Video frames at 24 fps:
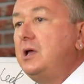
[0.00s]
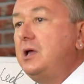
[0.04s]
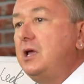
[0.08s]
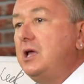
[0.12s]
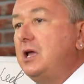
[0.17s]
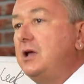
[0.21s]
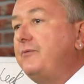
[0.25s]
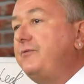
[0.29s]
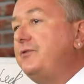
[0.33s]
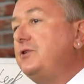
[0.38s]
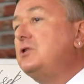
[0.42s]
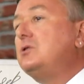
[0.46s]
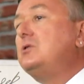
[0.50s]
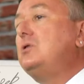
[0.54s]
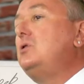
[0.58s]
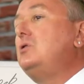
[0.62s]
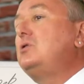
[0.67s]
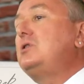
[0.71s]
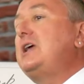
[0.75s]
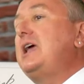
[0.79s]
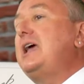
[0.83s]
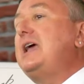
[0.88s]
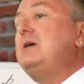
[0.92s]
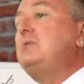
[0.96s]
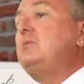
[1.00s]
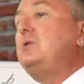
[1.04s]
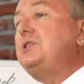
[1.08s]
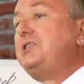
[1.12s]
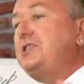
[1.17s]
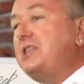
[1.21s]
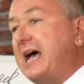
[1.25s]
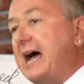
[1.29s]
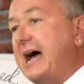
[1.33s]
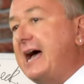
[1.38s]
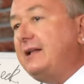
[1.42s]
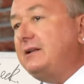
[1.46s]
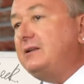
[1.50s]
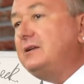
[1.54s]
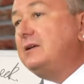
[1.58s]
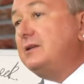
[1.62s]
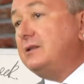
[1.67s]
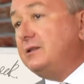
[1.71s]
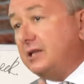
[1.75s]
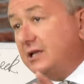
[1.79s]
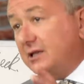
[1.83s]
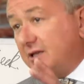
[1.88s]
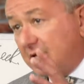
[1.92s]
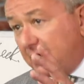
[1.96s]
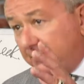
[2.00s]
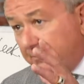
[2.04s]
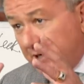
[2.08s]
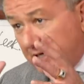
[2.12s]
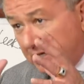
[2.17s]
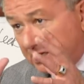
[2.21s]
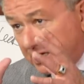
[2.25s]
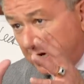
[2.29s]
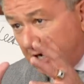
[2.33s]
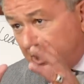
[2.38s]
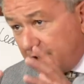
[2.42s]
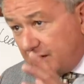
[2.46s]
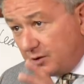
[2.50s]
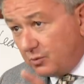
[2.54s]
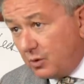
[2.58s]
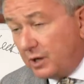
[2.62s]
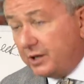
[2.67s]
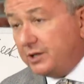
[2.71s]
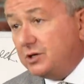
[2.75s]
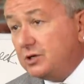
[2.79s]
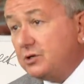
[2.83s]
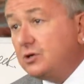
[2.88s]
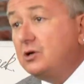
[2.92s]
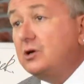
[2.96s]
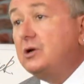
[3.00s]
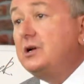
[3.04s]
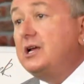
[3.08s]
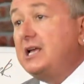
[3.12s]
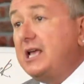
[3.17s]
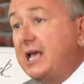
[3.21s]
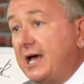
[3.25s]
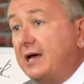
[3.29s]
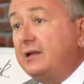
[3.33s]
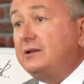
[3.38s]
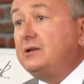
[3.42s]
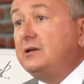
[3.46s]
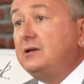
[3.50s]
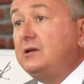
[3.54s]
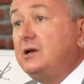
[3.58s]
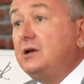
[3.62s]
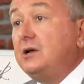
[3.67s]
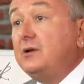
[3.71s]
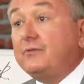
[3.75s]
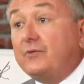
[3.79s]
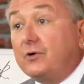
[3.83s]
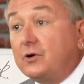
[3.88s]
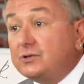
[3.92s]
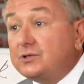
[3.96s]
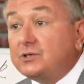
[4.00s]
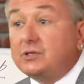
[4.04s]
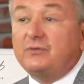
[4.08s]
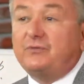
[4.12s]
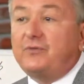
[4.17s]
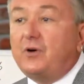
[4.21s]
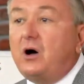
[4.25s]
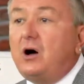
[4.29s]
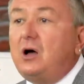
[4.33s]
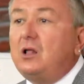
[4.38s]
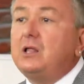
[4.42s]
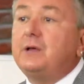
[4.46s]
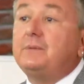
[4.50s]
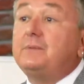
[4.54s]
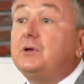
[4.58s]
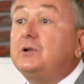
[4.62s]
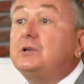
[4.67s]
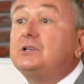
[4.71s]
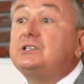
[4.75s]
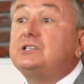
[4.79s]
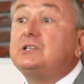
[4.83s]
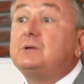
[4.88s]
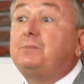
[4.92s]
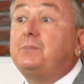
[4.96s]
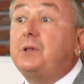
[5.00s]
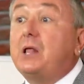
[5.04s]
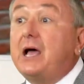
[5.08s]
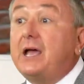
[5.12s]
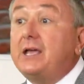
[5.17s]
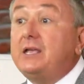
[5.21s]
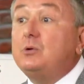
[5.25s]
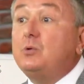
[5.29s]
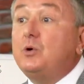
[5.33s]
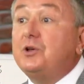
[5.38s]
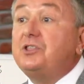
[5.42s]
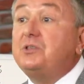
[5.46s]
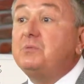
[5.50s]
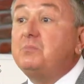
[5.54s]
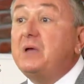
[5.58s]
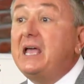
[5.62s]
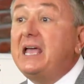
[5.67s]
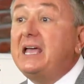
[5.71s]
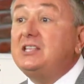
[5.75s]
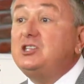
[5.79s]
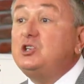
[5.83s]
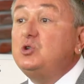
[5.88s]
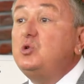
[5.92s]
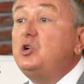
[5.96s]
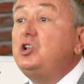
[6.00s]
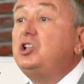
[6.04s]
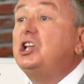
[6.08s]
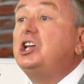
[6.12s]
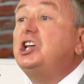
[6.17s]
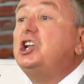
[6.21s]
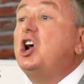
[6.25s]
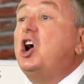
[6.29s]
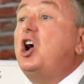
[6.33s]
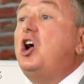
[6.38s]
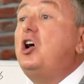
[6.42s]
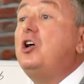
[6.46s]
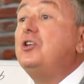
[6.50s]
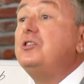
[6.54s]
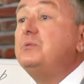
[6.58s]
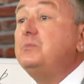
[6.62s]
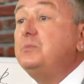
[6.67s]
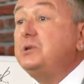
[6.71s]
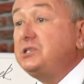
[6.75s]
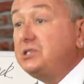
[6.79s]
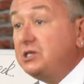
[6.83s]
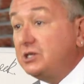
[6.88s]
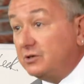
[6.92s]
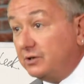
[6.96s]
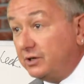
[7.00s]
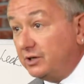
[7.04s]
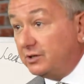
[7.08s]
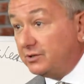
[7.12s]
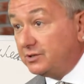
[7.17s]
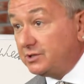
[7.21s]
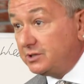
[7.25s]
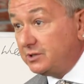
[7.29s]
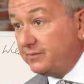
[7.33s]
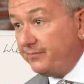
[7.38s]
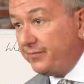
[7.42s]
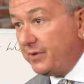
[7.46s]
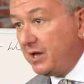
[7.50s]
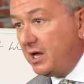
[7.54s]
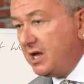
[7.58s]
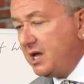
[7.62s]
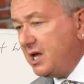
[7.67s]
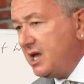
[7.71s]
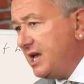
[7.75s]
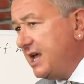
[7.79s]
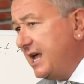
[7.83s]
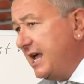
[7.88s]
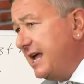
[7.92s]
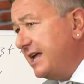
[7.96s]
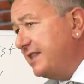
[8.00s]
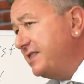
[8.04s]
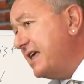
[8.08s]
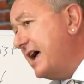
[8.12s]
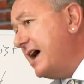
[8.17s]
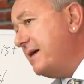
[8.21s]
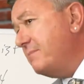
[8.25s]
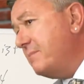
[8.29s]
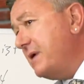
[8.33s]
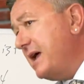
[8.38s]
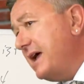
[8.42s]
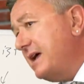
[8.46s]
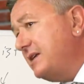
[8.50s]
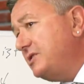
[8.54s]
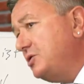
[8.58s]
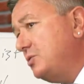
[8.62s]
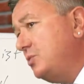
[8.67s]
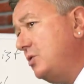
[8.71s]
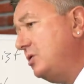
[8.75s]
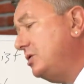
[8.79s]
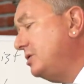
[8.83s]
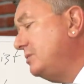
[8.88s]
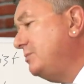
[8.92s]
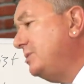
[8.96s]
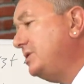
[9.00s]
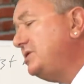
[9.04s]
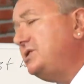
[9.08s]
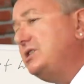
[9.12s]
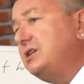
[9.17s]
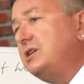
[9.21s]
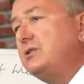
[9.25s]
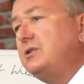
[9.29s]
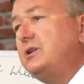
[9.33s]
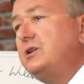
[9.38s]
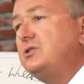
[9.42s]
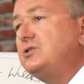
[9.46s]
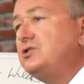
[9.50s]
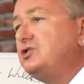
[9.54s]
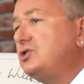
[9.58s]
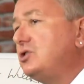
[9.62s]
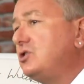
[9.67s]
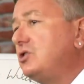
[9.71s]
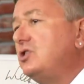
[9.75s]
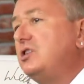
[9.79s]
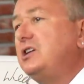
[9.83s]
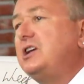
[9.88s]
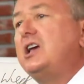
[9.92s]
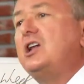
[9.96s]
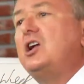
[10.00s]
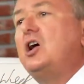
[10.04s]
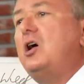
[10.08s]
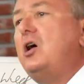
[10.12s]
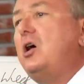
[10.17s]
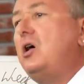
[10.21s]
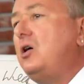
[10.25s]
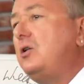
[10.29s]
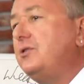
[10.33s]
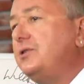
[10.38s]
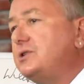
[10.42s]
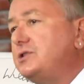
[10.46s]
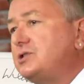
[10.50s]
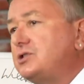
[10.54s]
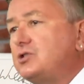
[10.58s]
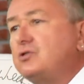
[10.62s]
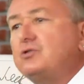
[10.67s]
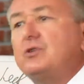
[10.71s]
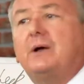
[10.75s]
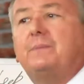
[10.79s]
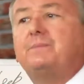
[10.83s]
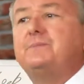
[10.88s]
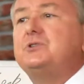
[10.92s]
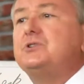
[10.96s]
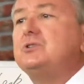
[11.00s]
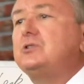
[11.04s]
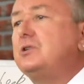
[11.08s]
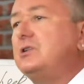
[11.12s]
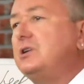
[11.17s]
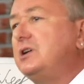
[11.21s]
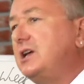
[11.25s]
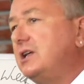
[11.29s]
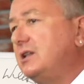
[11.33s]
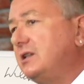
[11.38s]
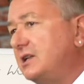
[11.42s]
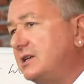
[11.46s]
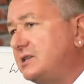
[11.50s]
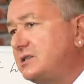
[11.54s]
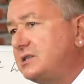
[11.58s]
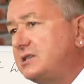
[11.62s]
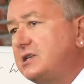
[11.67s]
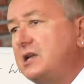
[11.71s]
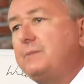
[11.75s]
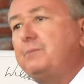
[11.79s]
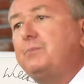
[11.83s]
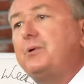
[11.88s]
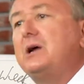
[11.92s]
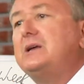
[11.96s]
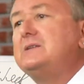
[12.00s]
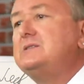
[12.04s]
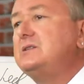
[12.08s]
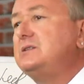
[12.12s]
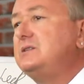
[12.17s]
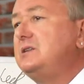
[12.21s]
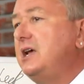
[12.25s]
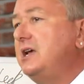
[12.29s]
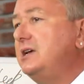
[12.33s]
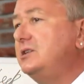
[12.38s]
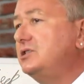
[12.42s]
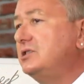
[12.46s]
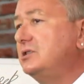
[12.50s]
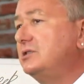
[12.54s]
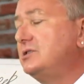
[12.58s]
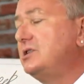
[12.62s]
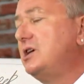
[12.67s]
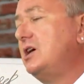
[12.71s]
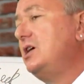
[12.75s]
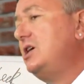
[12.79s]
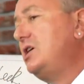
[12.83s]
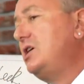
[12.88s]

If you're okay with that, then let me tell you what you're going to get. First of all, I'm going to supply you with a manual and all the materials. In that manual and materials, you're going to get all the scripts. You're going to get listing presentations.